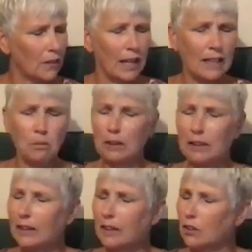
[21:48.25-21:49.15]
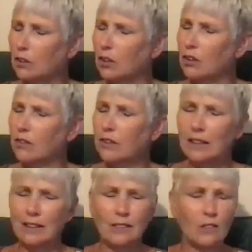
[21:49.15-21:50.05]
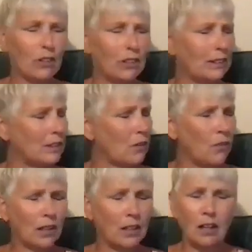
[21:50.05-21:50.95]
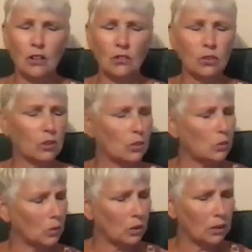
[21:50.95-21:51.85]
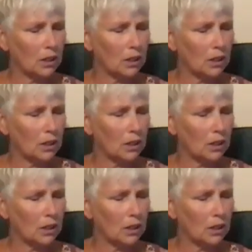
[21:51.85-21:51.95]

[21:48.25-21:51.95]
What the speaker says: And planet Earth is a difficult school.